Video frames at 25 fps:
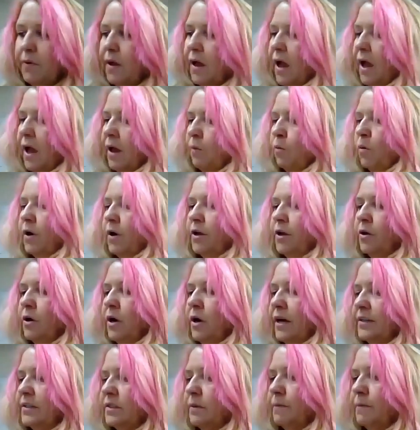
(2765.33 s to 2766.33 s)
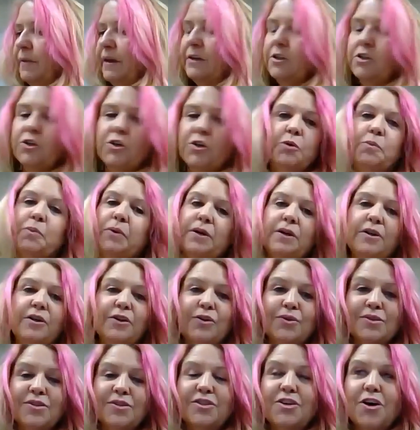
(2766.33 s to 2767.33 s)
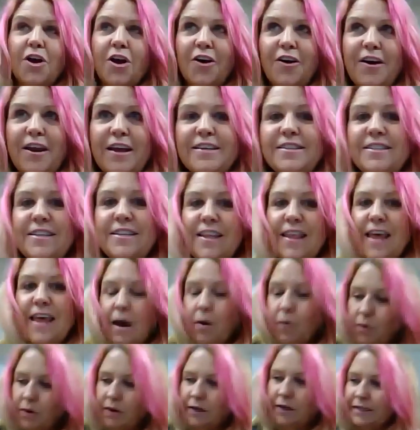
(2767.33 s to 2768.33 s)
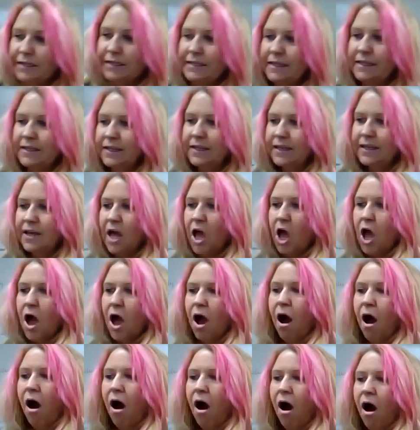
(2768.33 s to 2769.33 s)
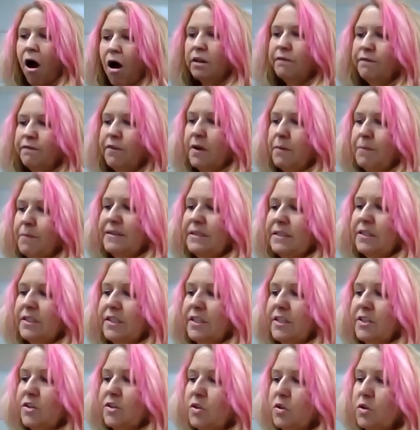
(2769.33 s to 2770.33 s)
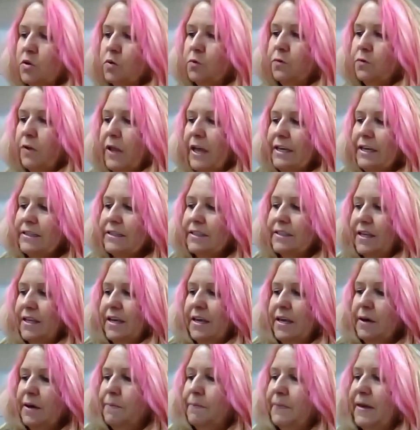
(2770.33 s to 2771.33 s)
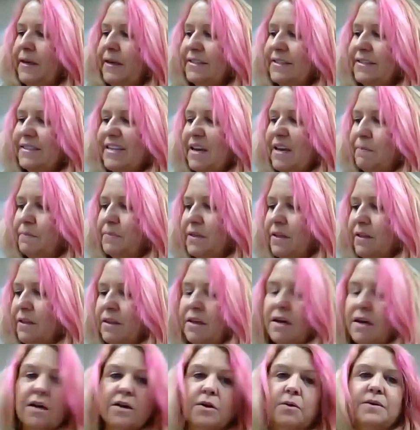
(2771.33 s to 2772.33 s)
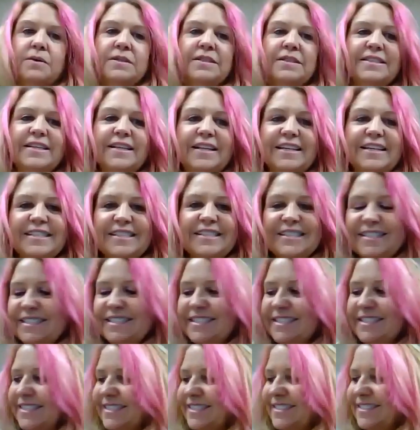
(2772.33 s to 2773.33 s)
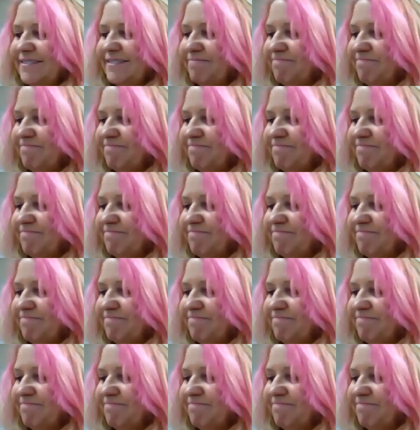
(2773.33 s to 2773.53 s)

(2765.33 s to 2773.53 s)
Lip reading: I want you guys to make sure you put a little star next to that one. All of them assist to flex the hip except the gracilis.